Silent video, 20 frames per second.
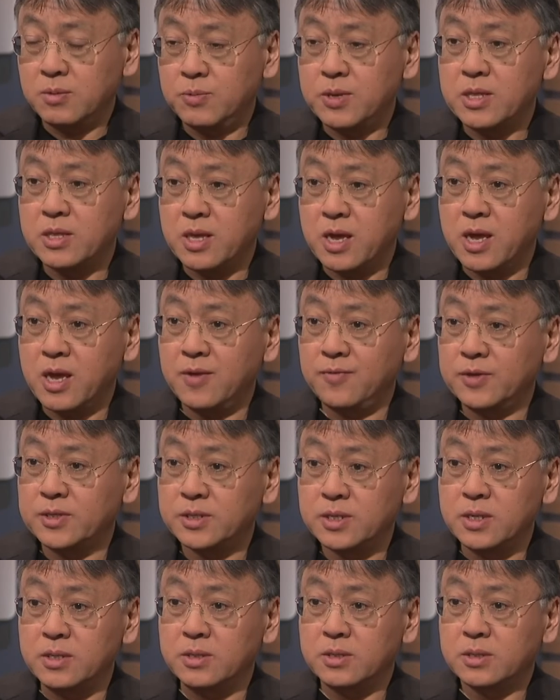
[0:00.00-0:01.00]
been there ever
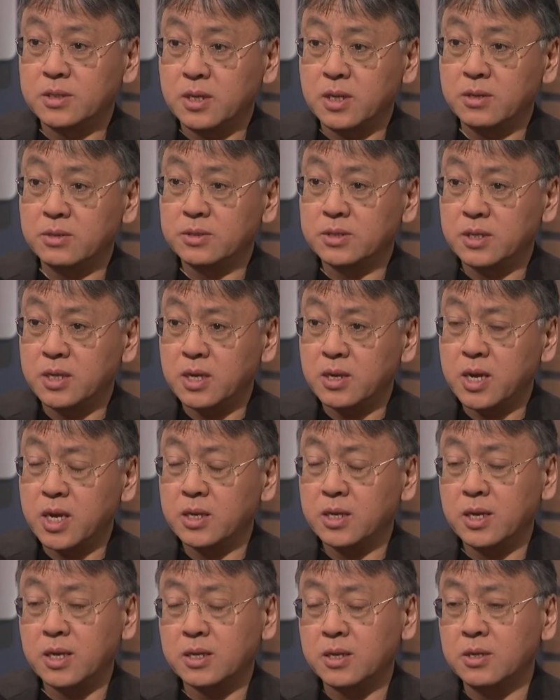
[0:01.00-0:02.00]
since, I would say.
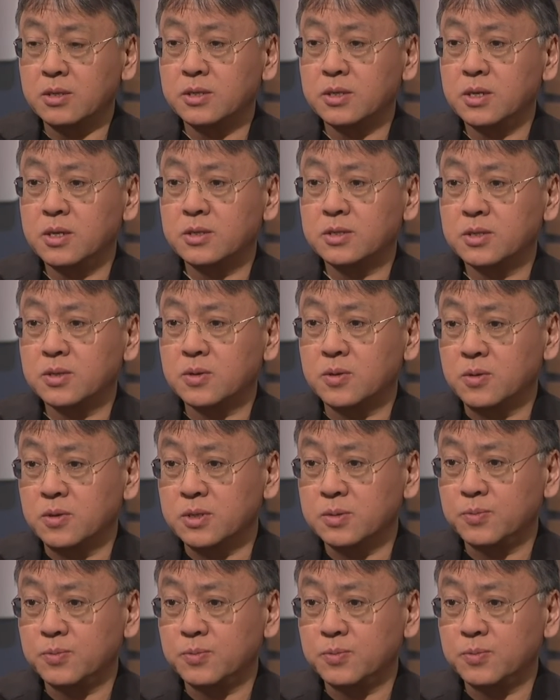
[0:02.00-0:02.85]
And it continues to cause